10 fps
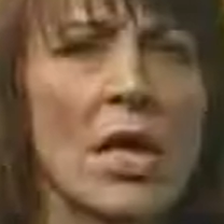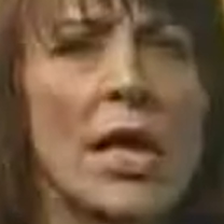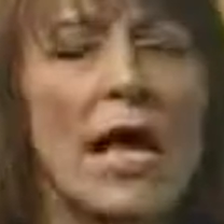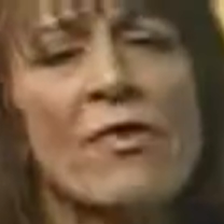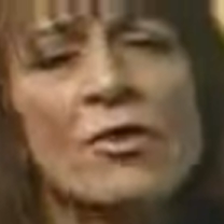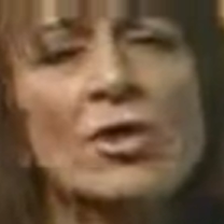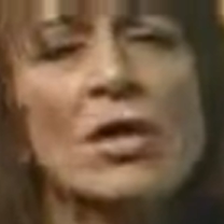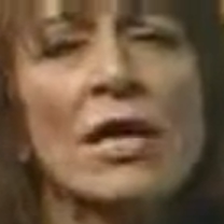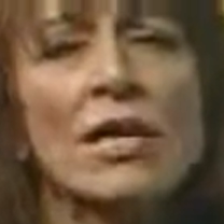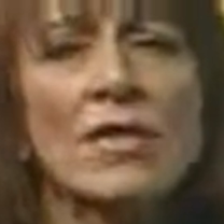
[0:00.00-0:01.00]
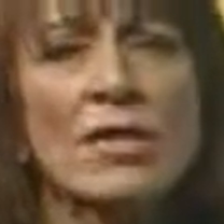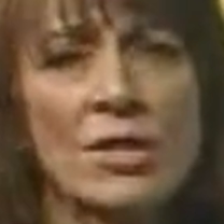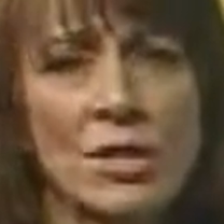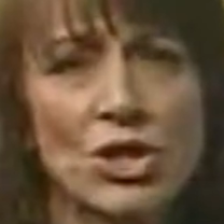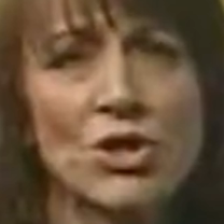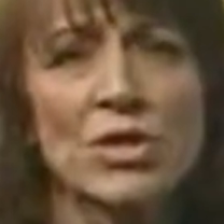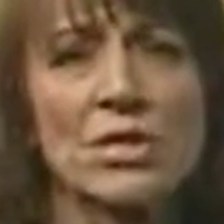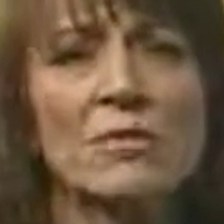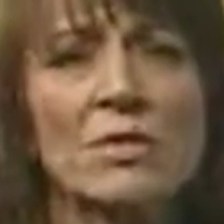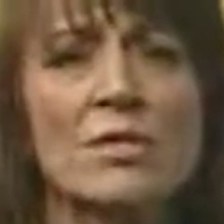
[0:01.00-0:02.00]
And those are kind of the initial
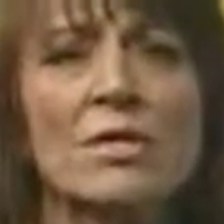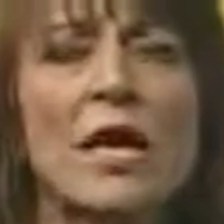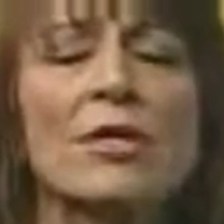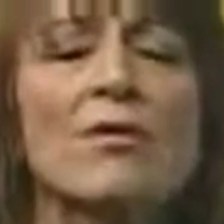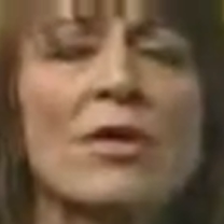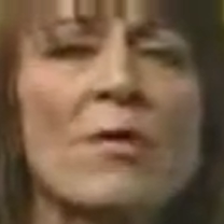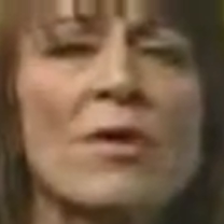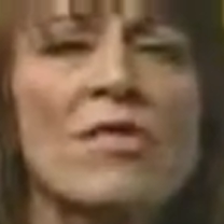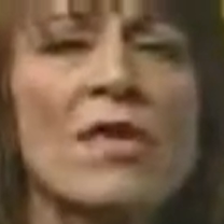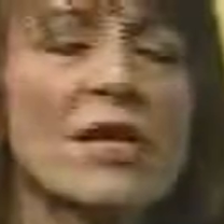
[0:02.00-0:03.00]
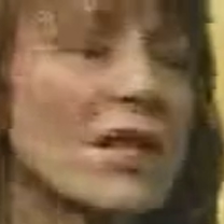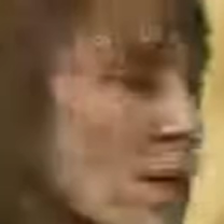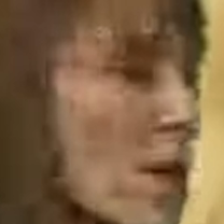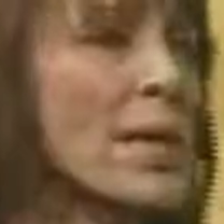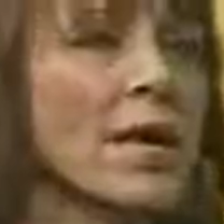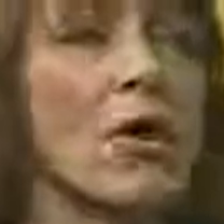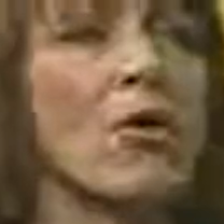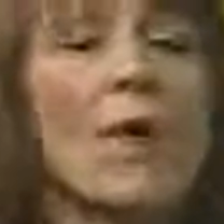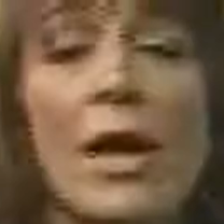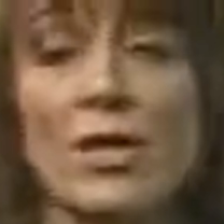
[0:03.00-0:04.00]
symptoms that you'll get with it, and then it may go
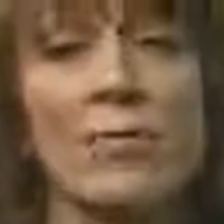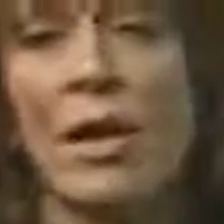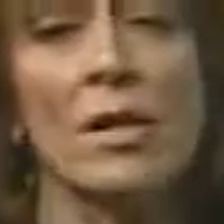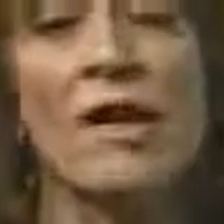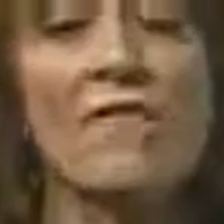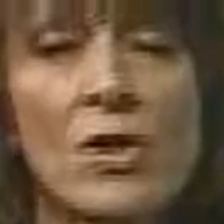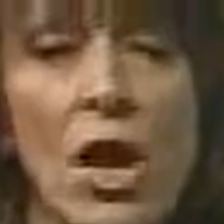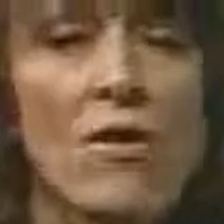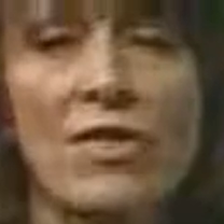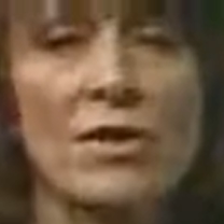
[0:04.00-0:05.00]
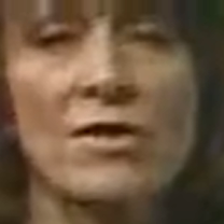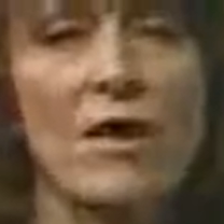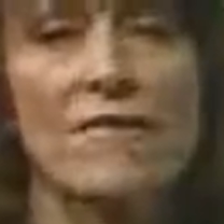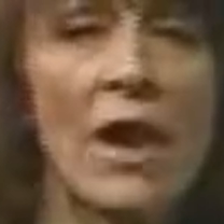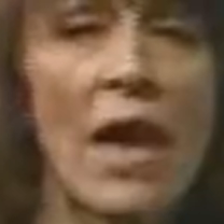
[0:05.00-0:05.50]
away, and you may never know that you ever